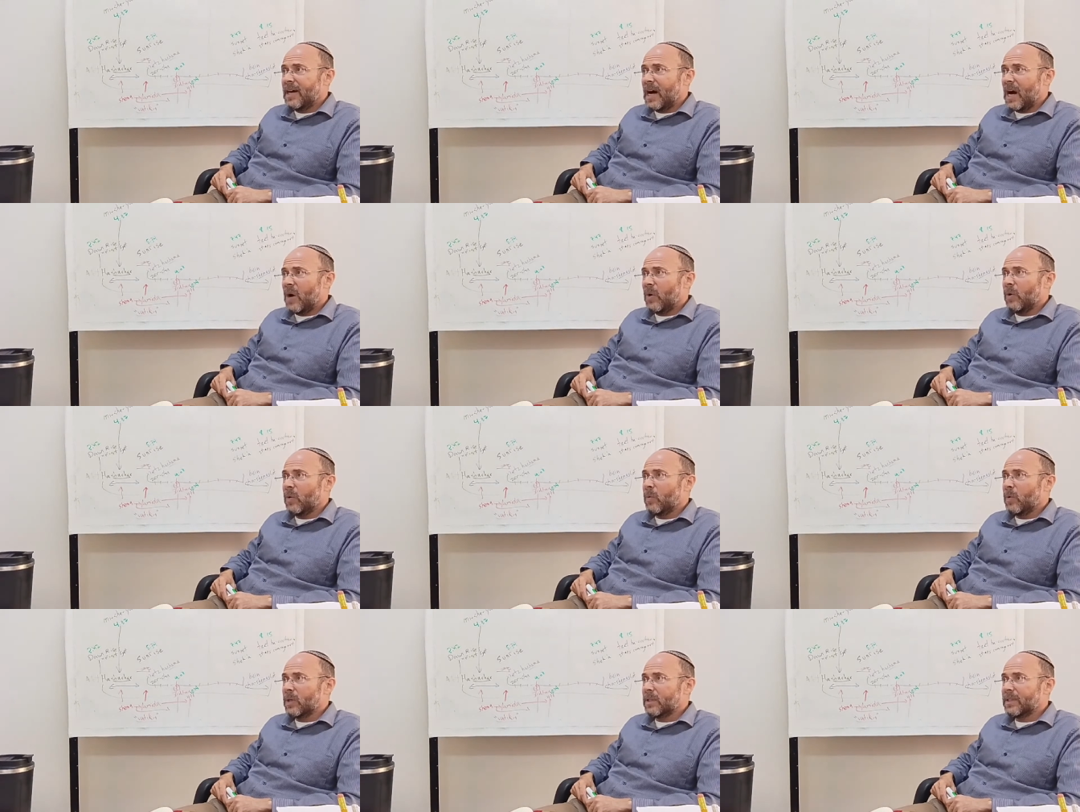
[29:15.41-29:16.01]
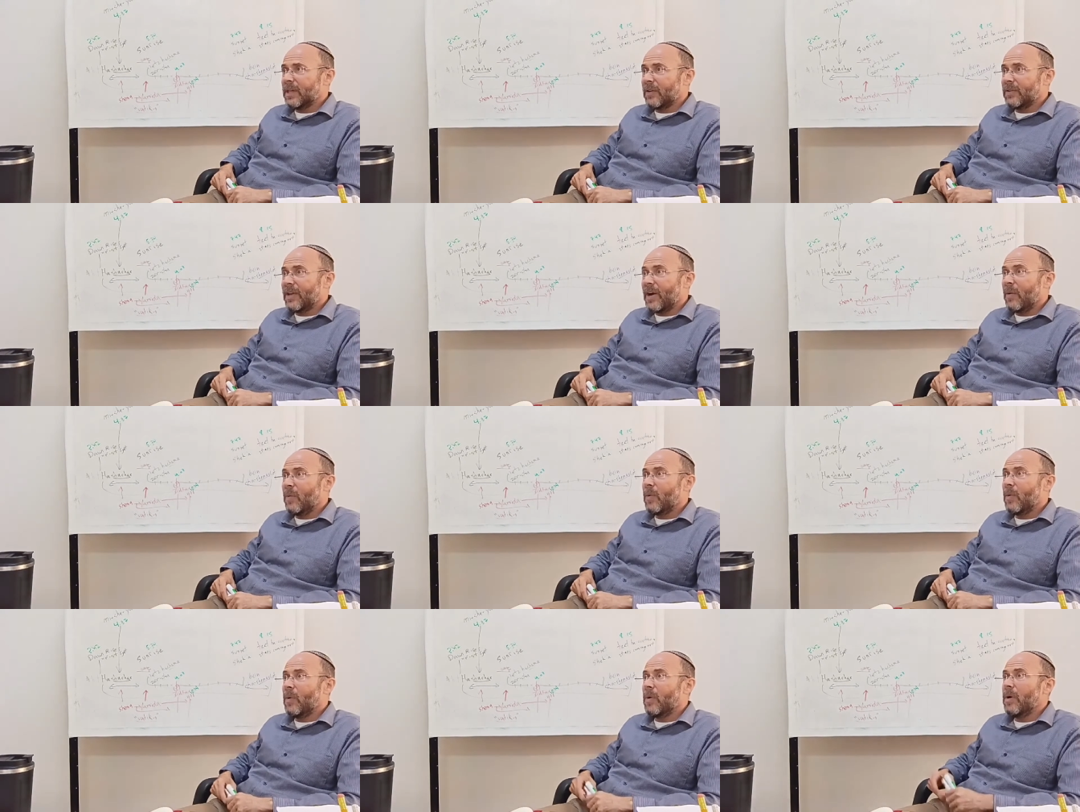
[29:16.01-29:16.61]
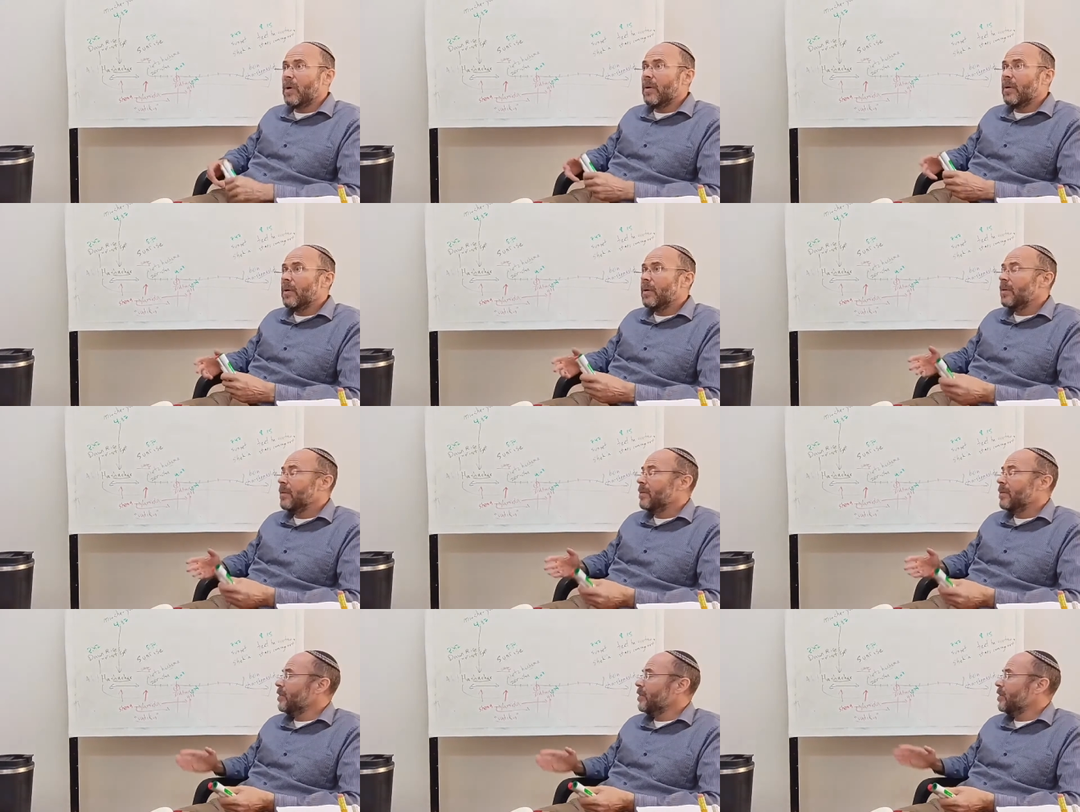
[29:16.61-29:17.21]
how it works out. Now,
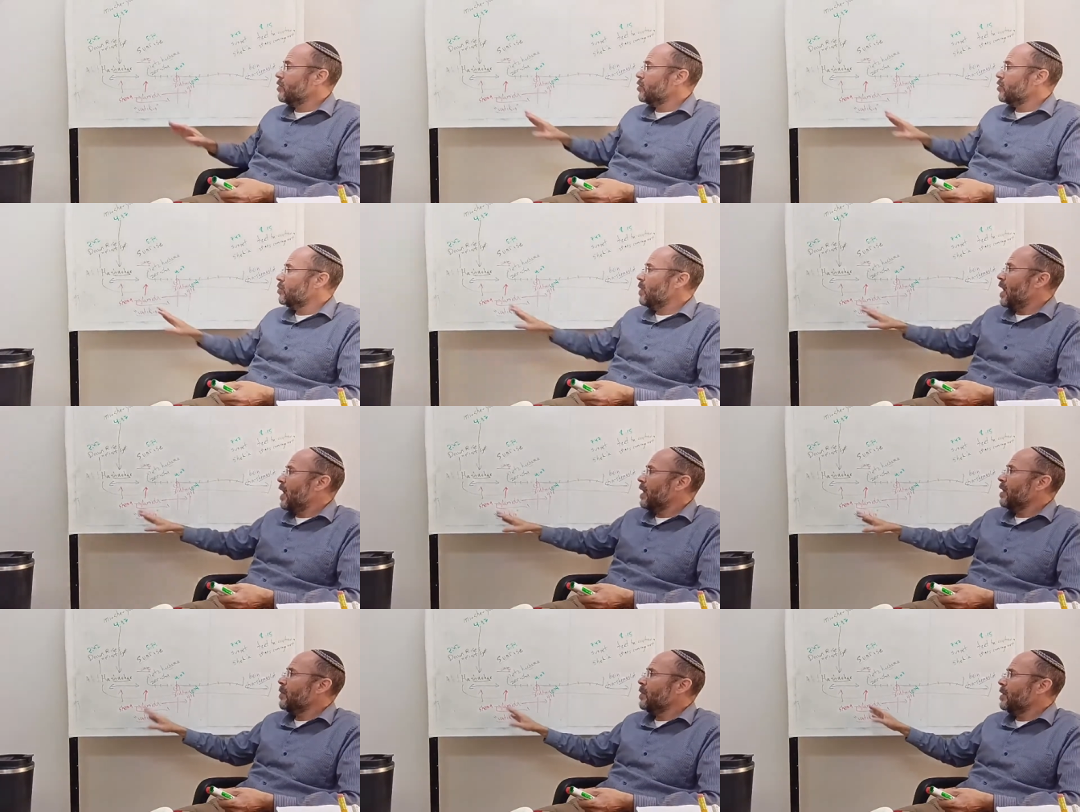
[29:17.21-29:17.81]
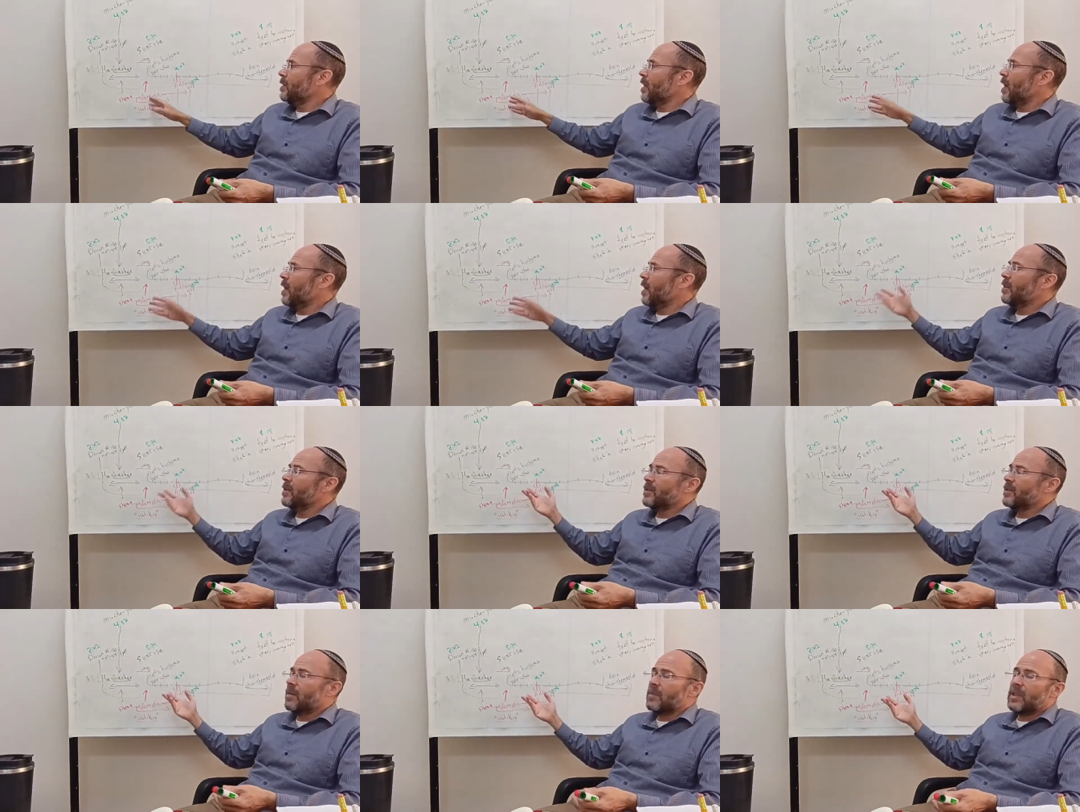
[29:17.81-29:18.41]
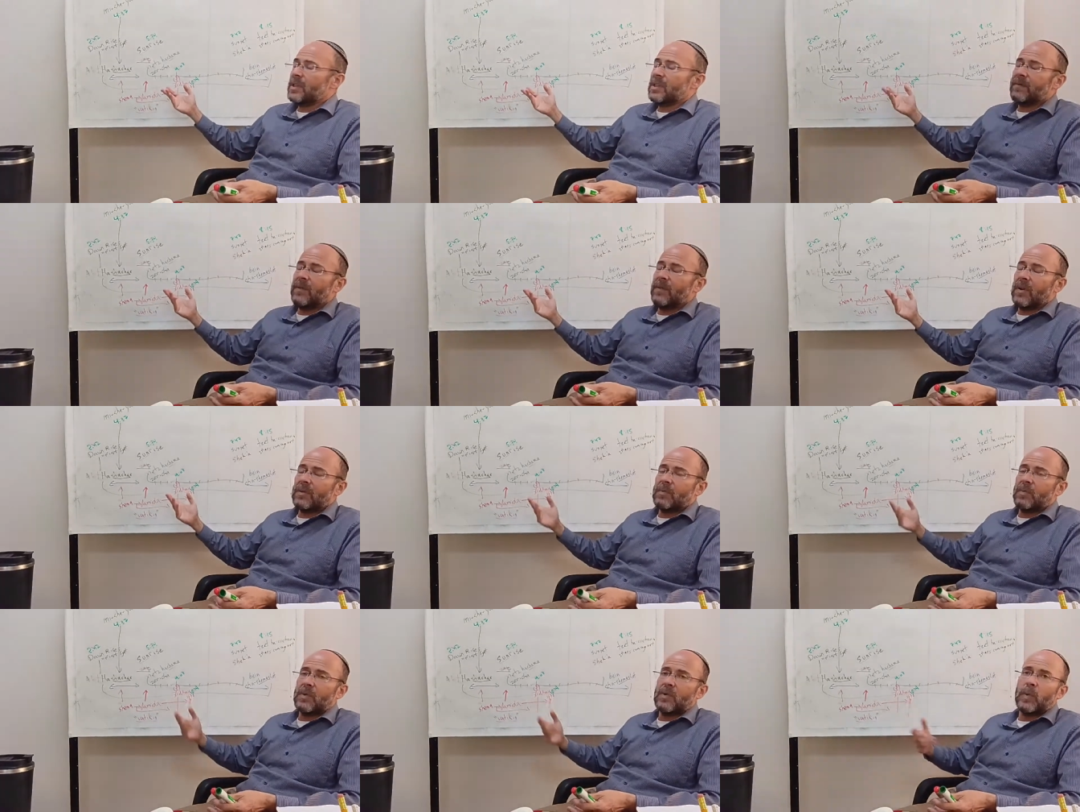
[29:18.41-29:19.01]
the Shema and Amidah, these are
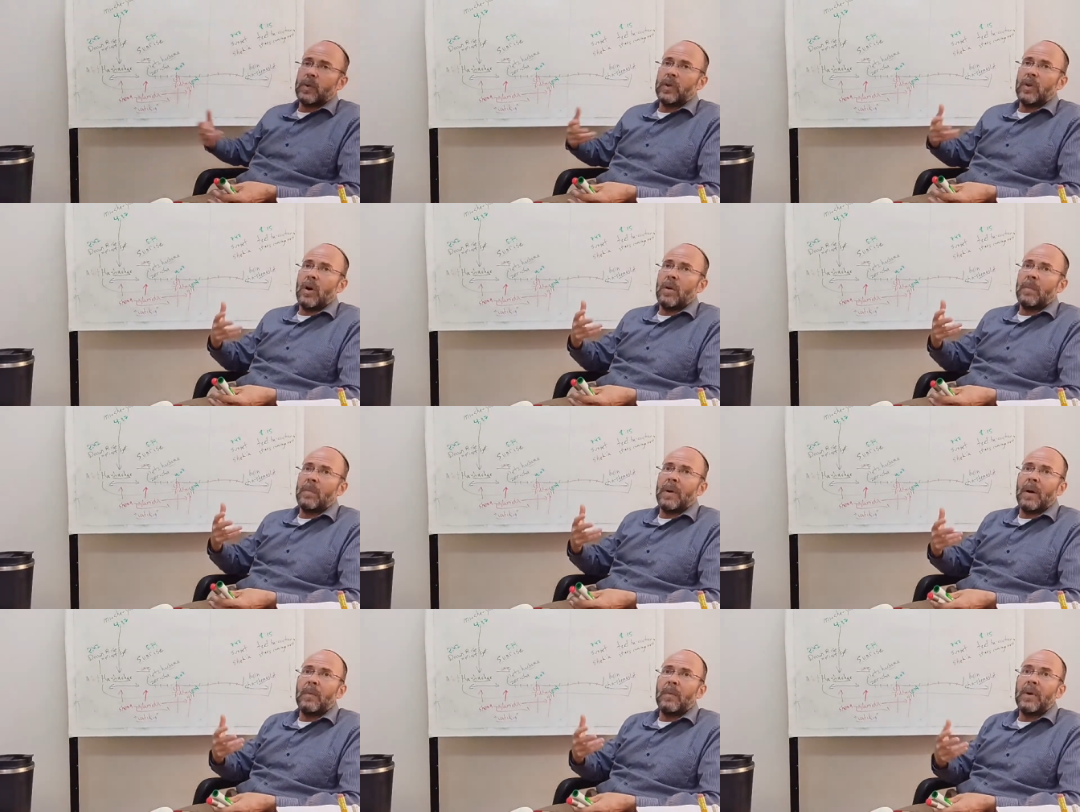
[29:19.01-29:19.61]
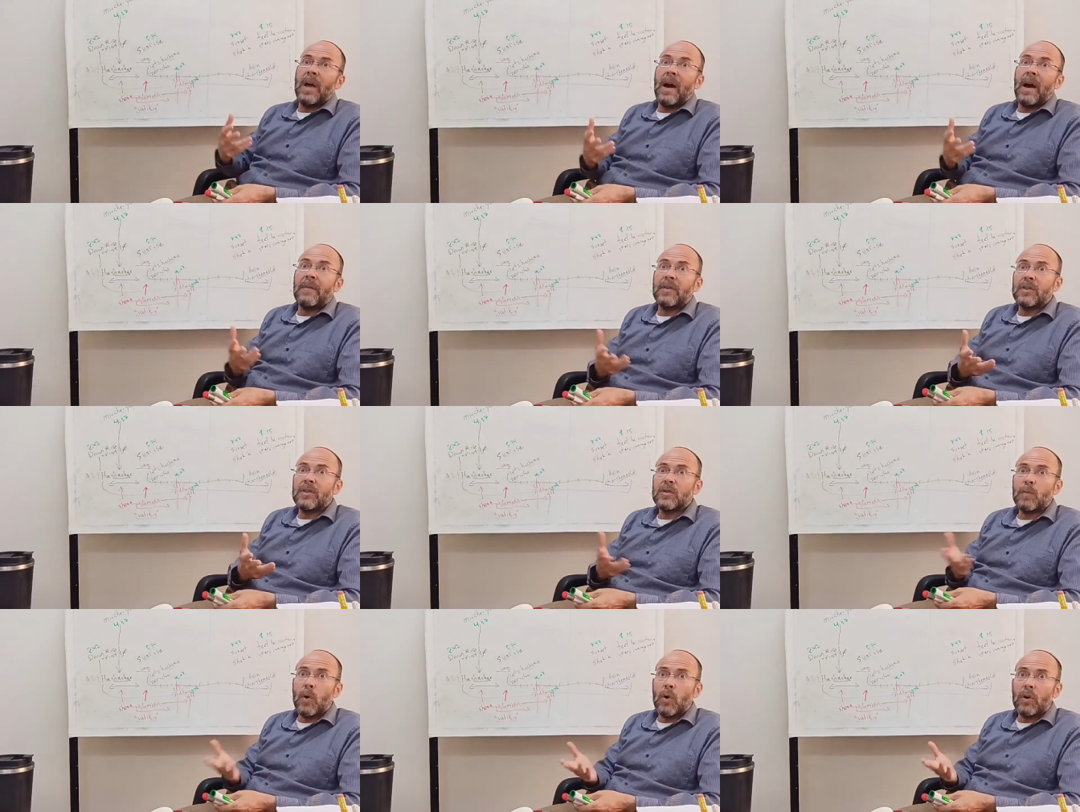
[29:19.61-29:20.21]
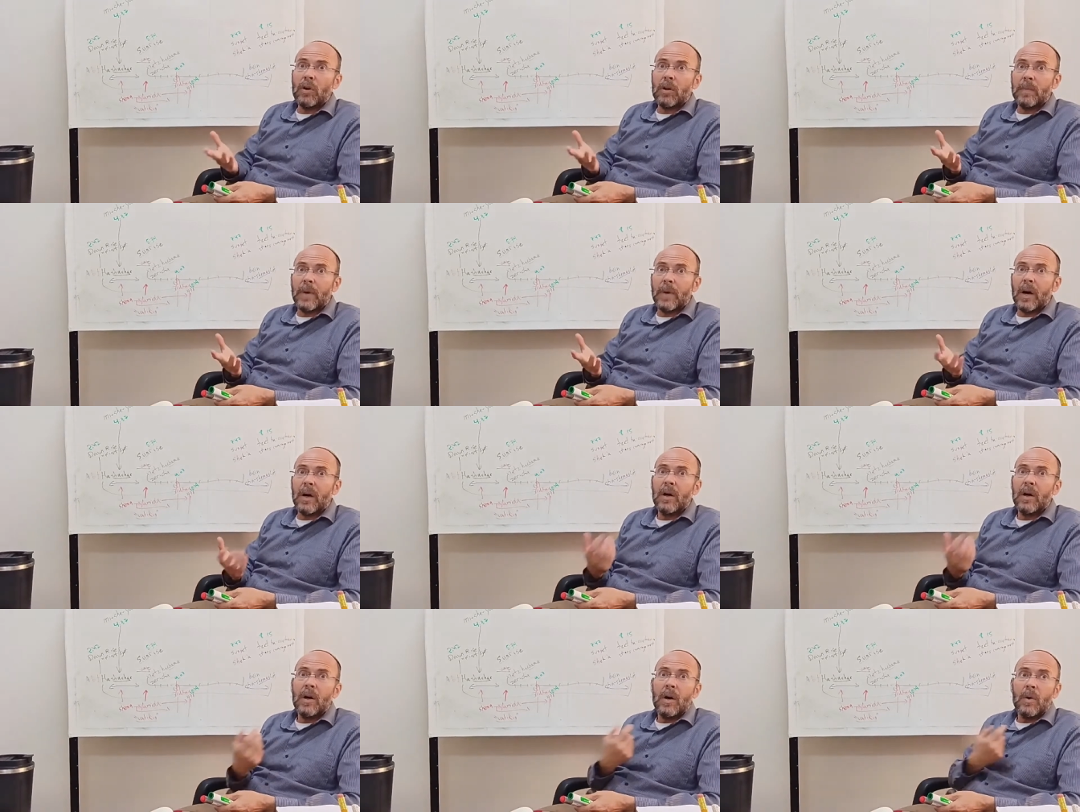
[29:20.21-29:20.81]
mitzvot, which we know about, we haven't spoken
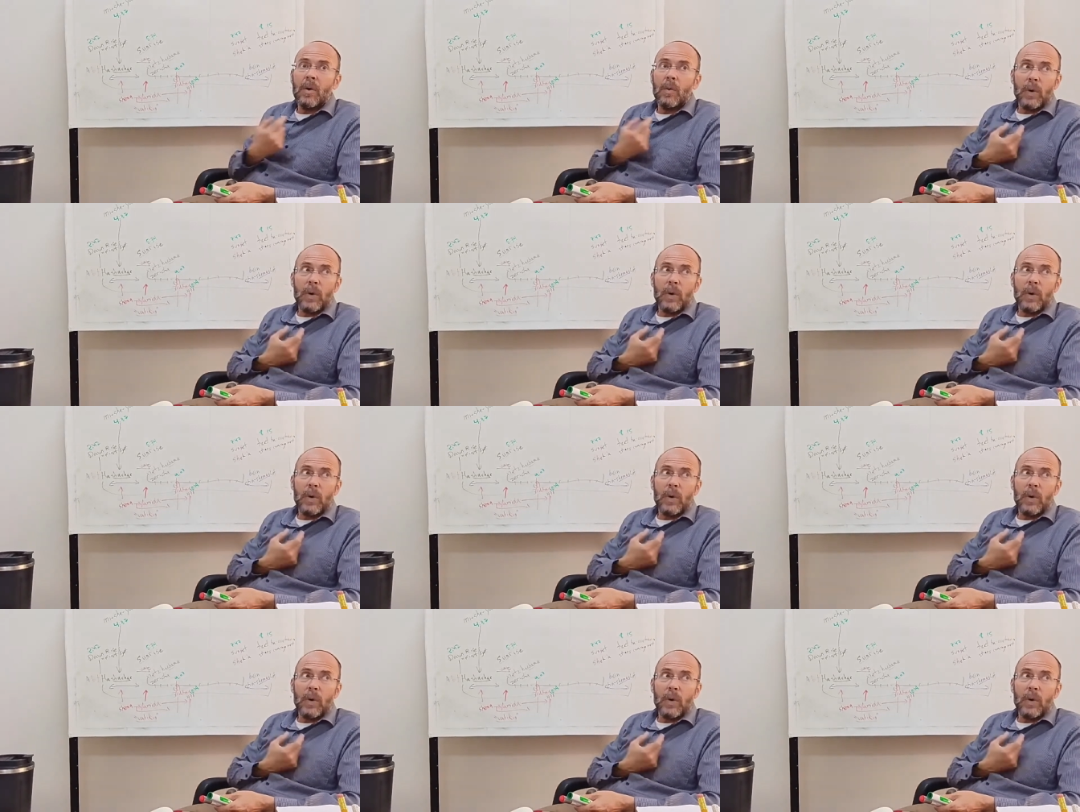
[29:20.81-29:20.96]
about.